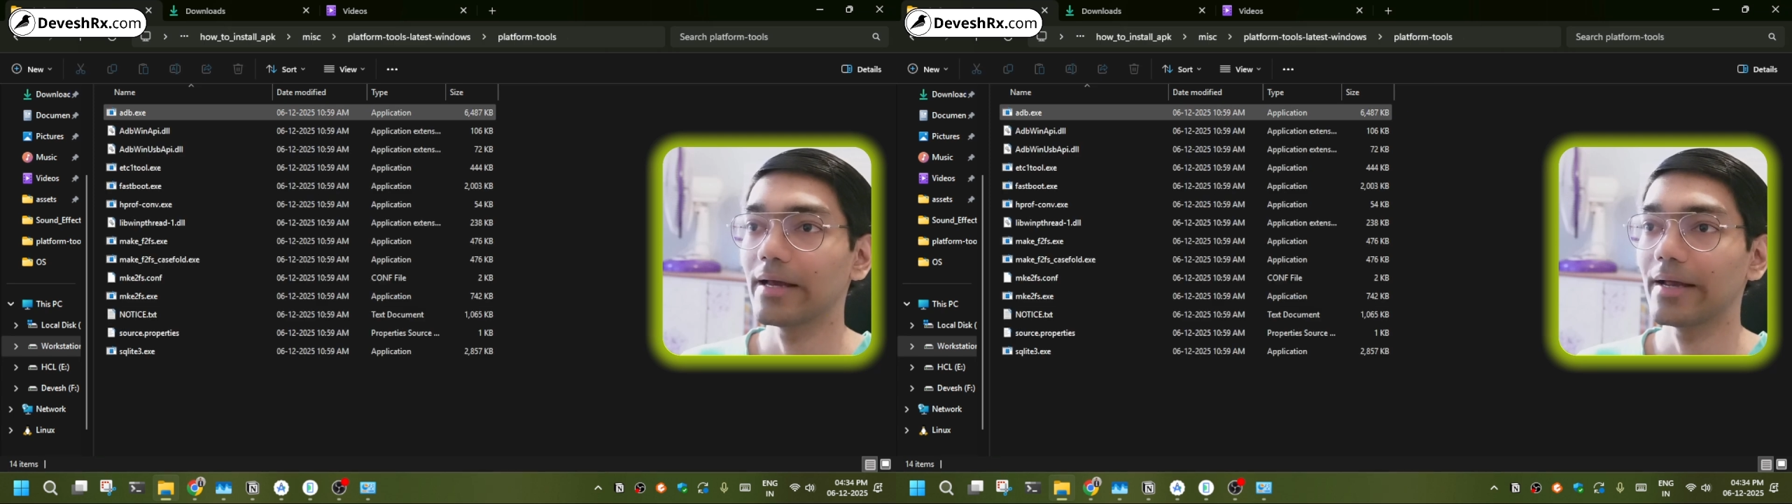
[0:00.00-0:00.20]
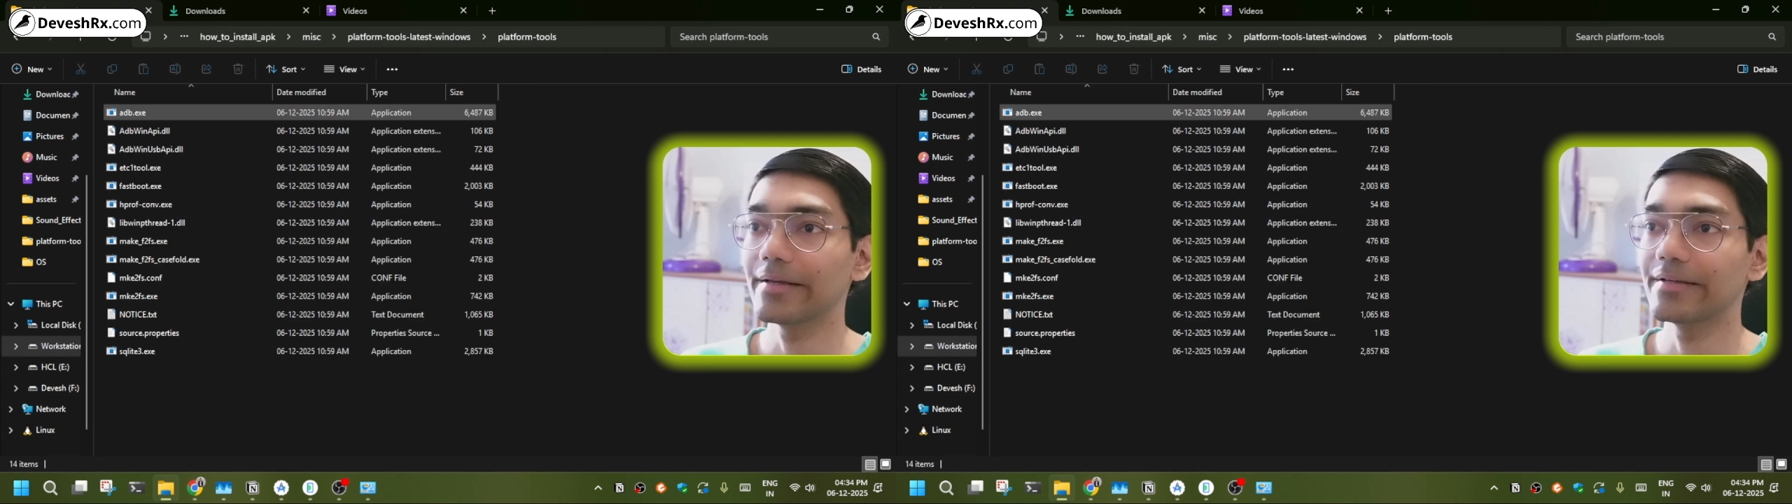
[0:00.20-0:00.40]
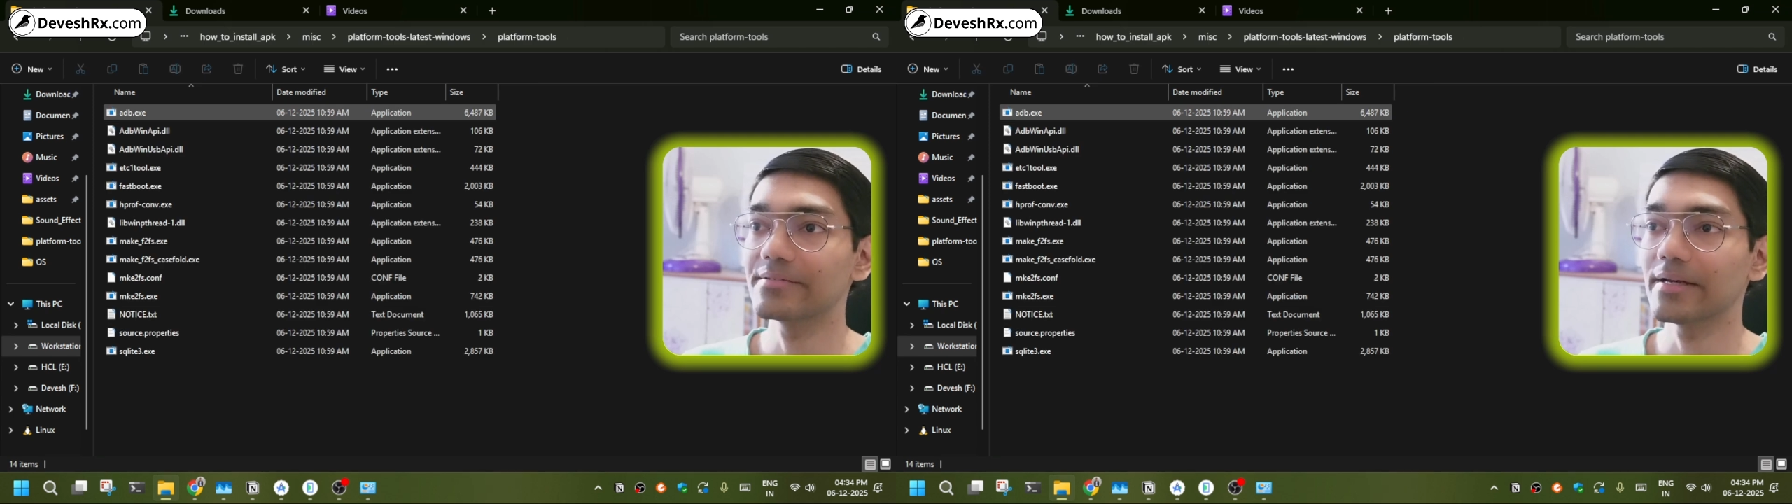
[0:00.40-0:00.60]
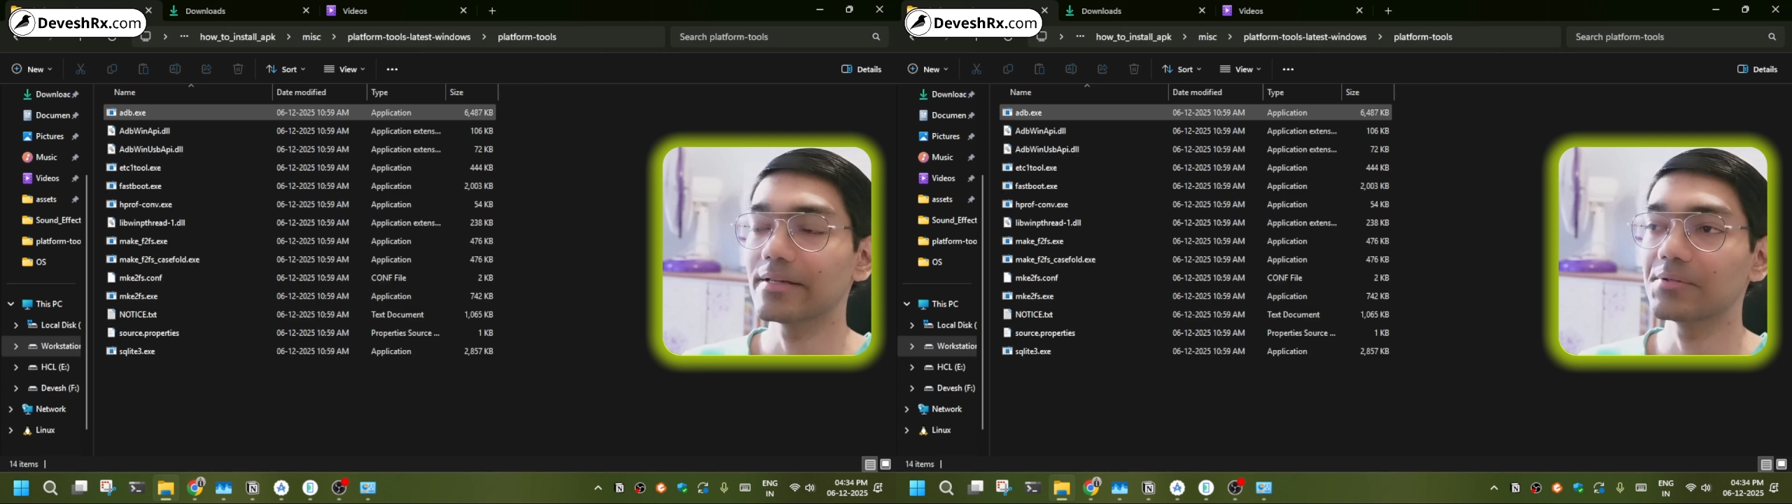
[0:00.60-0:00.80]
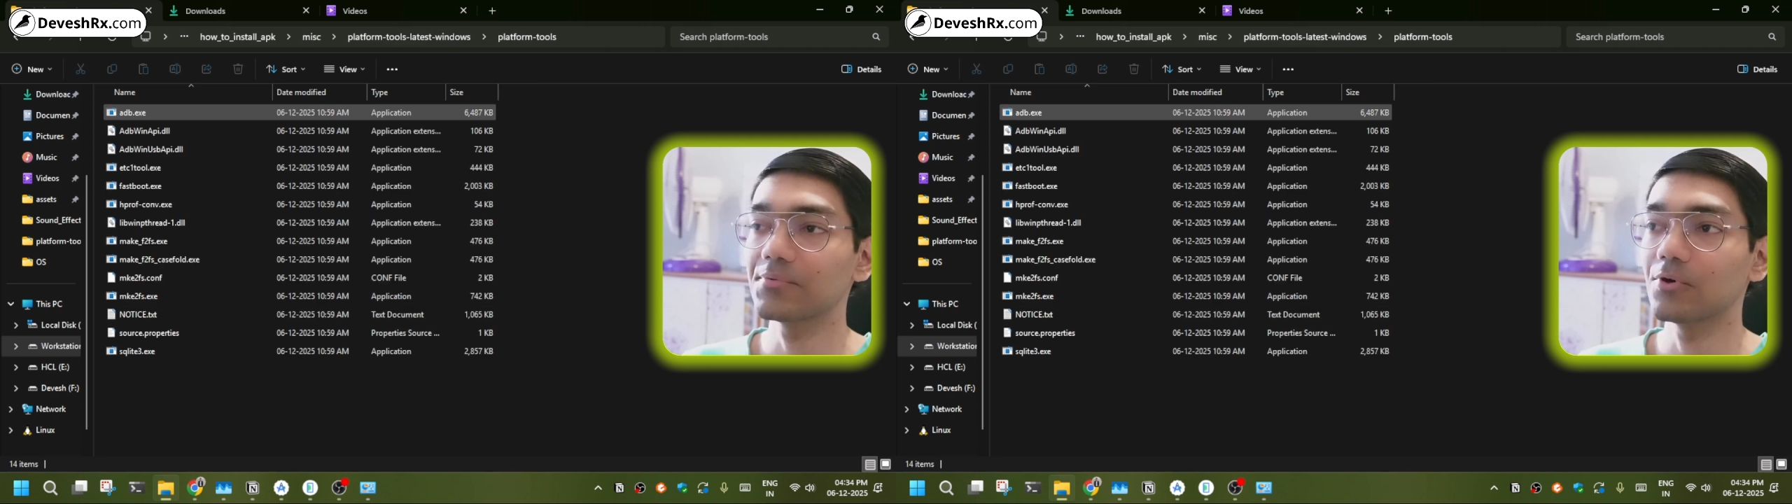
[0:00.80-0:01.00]
and
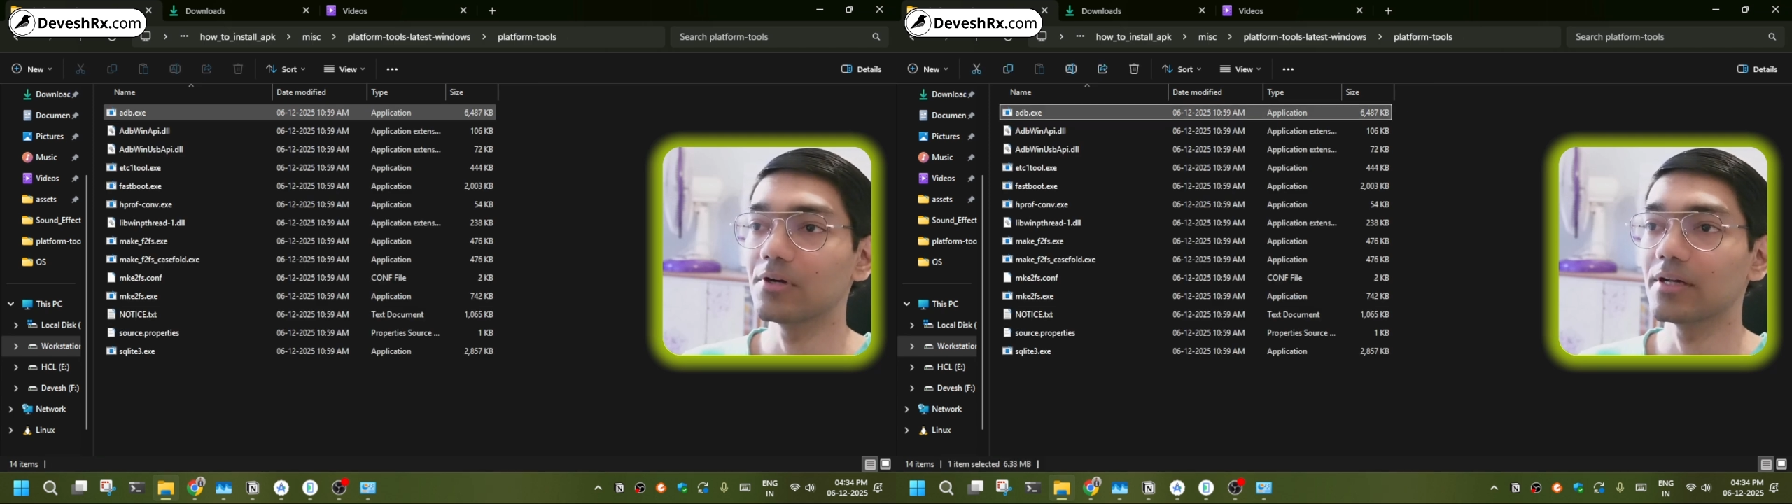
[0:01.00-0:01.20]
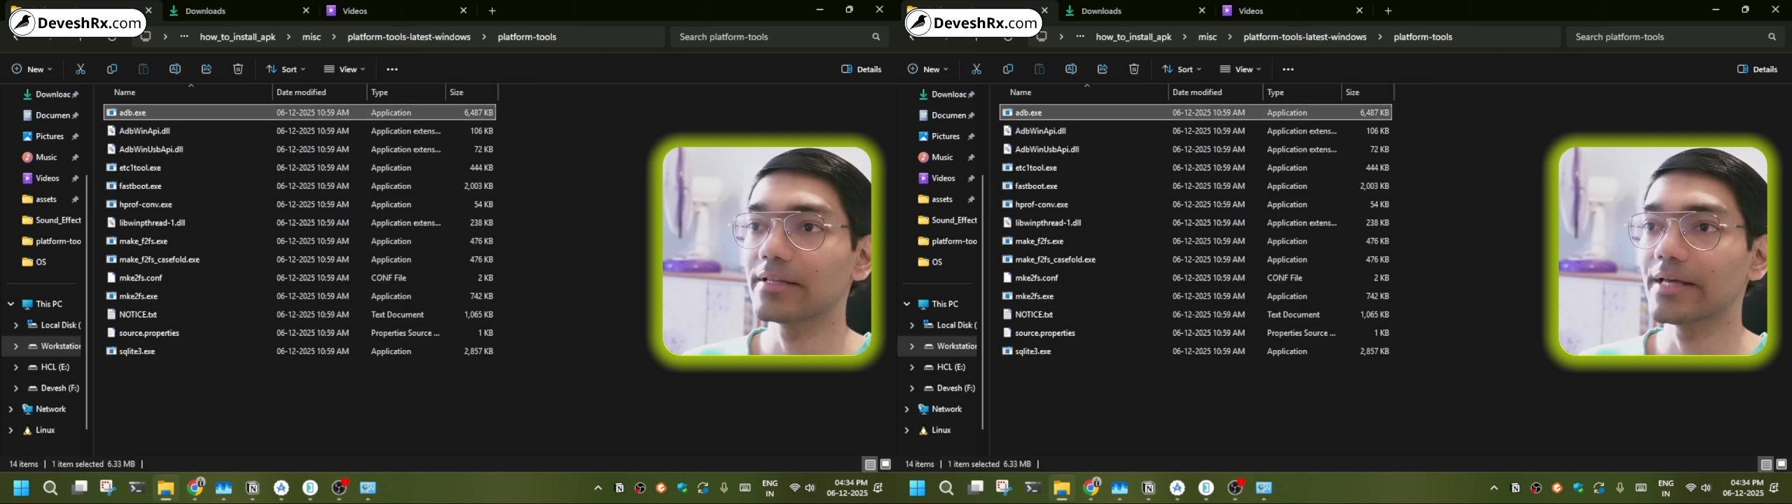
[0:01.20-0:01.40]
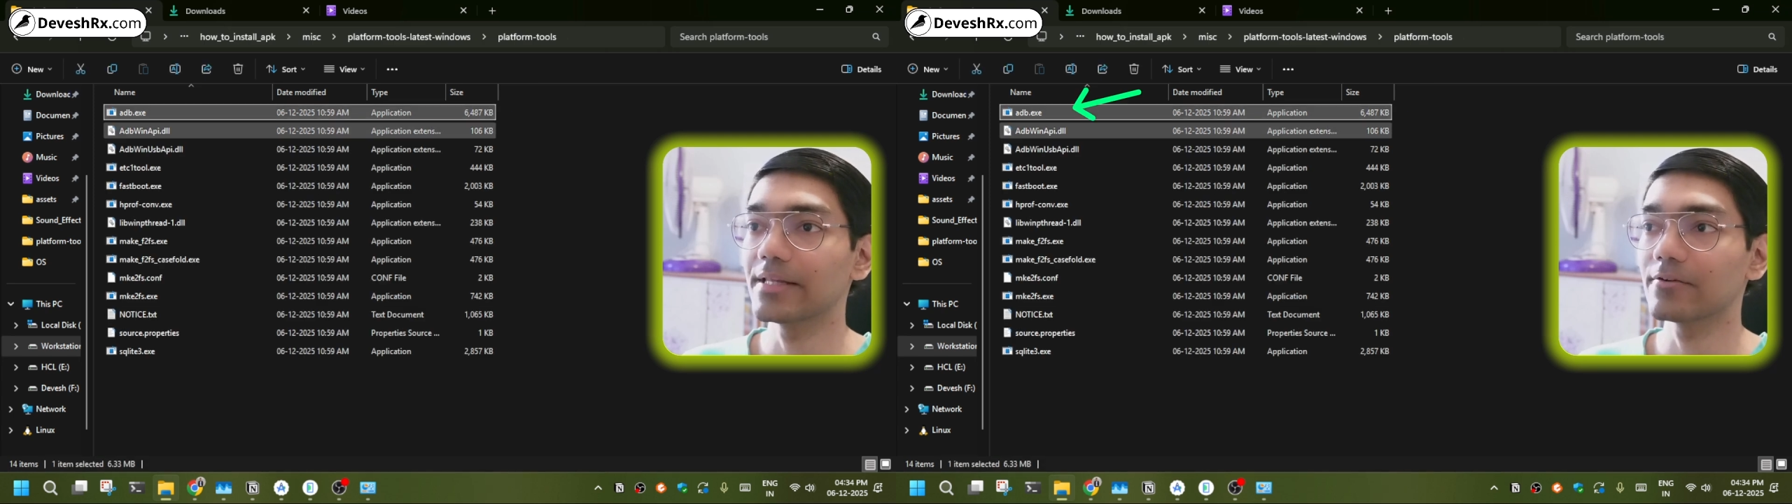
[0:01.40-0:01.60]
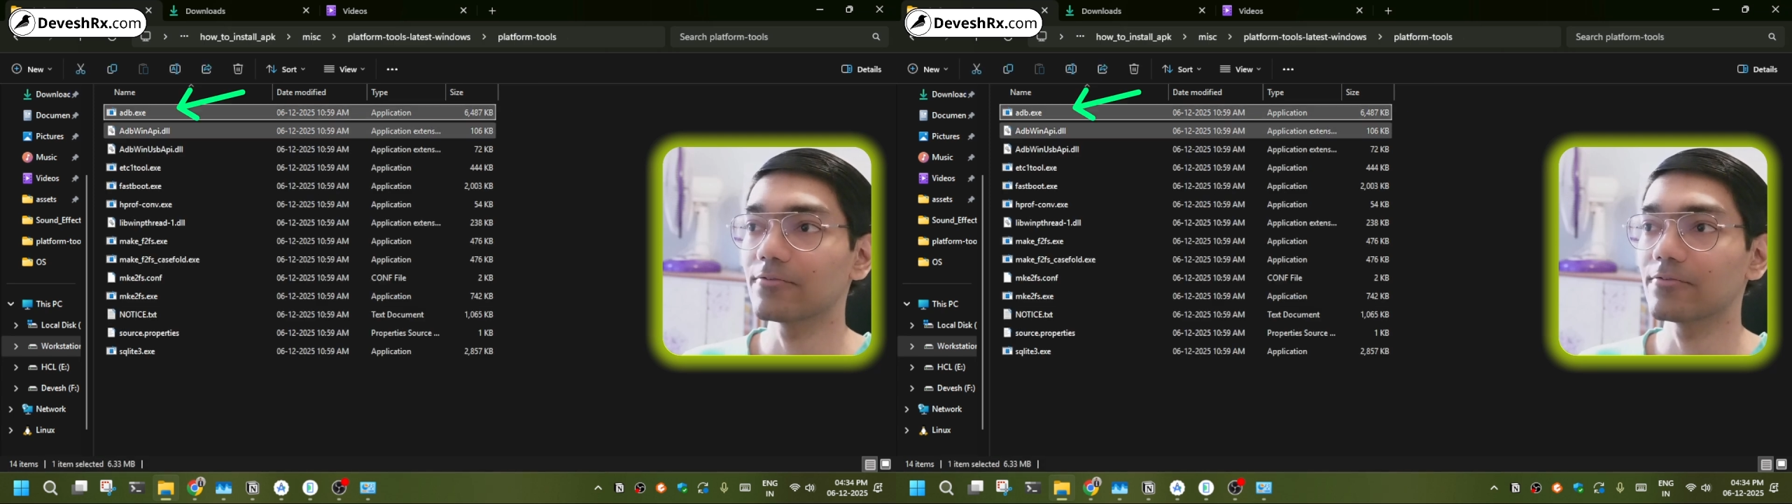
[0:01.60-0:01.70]
inside this folder there is